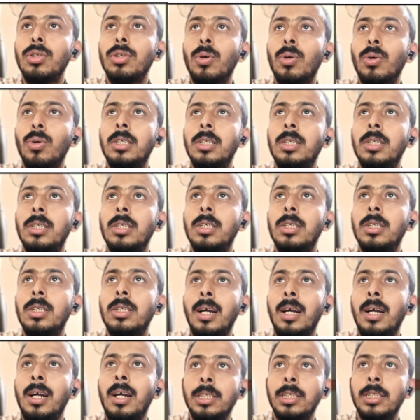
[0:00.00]
So you can
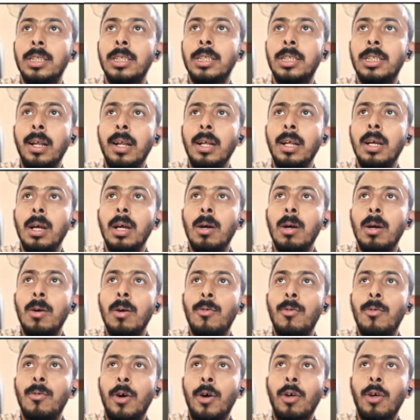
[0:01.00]
see that difference
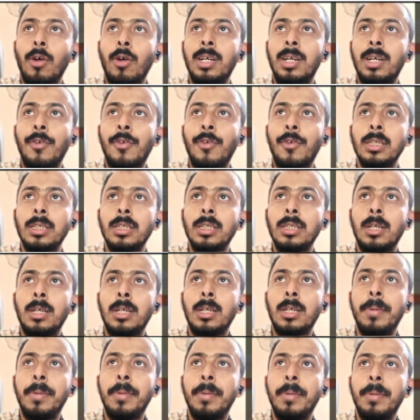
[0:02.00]
here. One of the
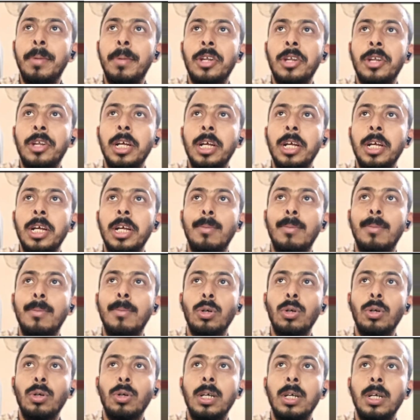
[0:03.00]
difference is subnet
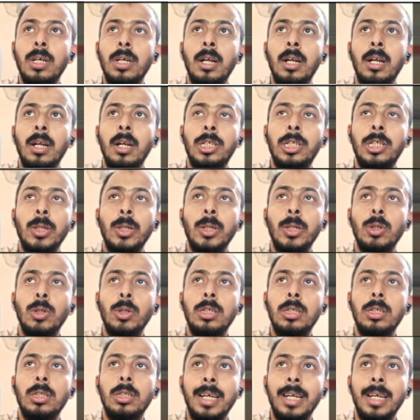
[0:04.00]
creation mode. So here it
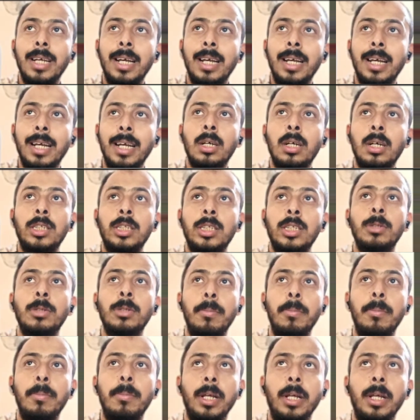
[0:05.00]
says
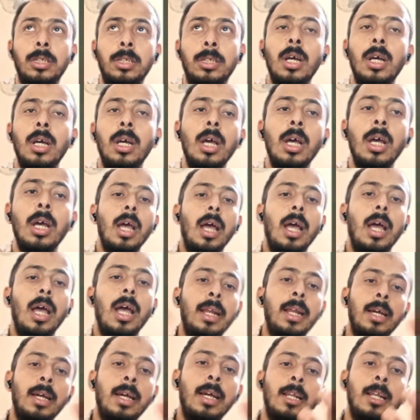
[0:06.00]
custom subnets,
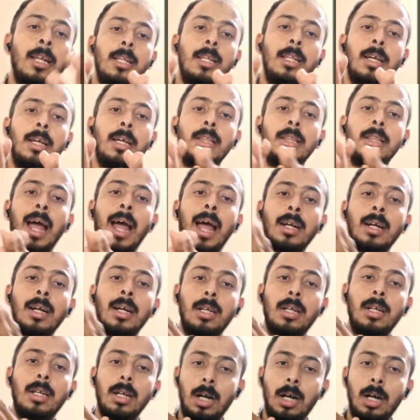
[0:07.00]
and in
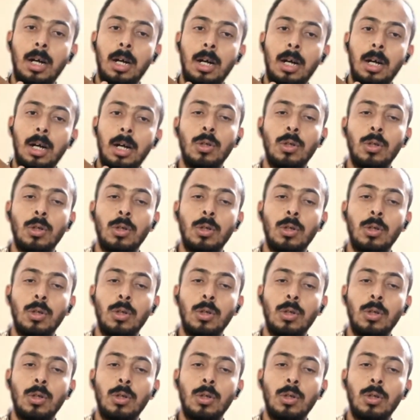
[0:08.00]
that